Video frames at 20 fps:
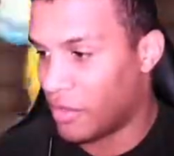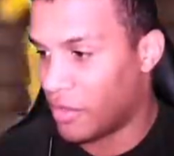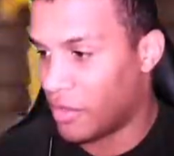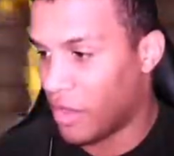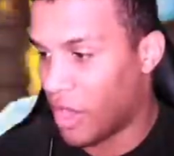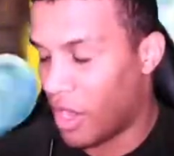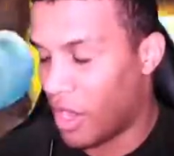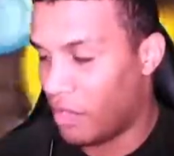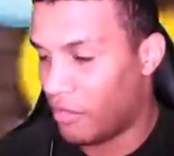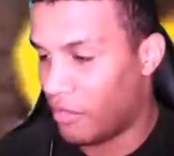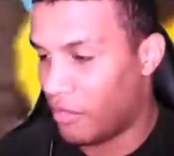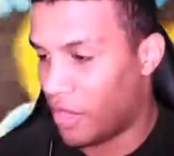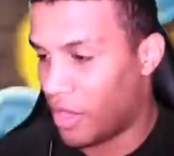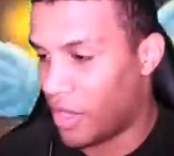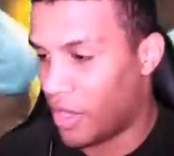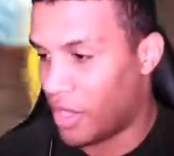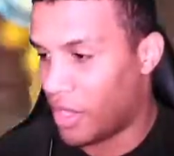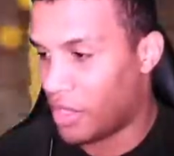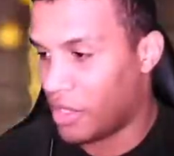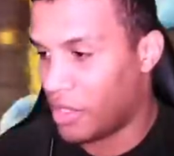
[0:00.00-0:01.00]

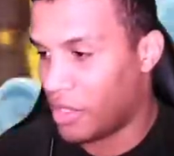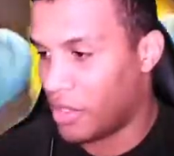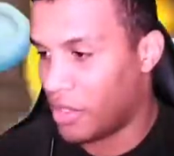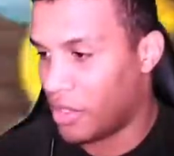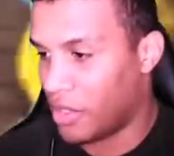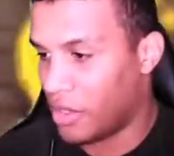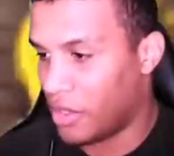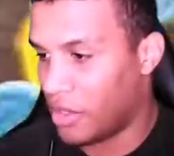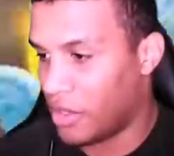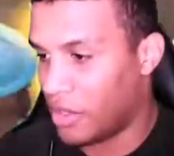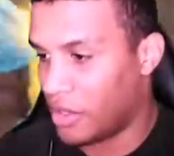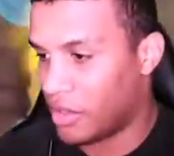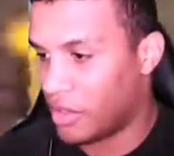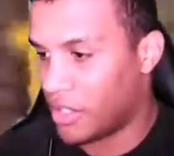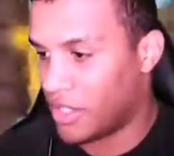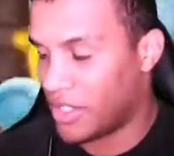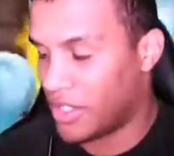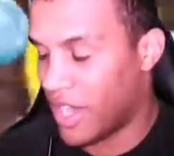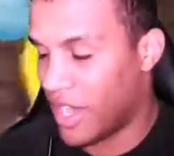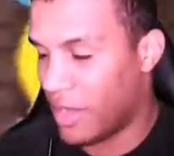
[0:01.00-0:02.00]

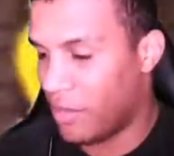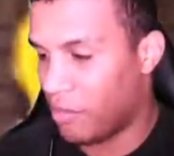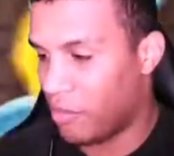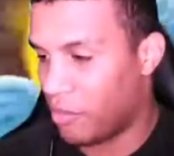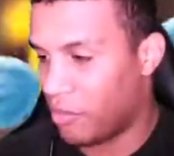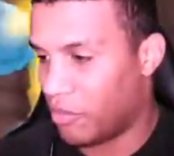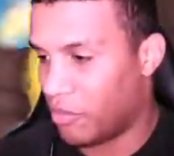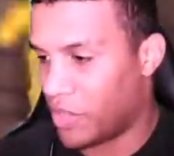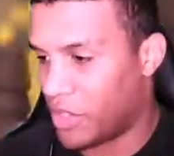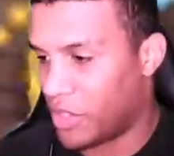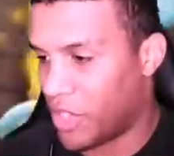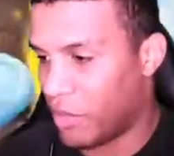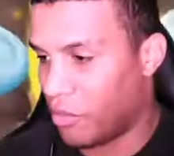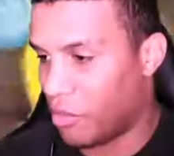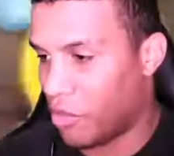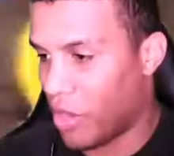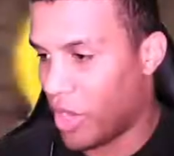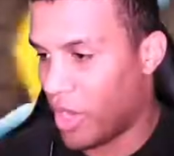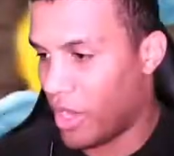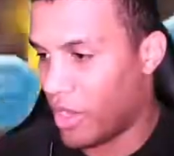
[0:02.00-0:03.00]
the same
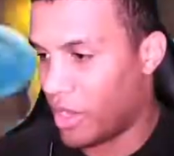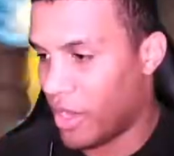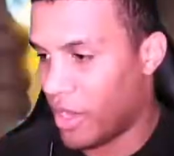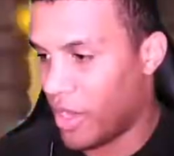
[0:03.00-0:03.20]
way.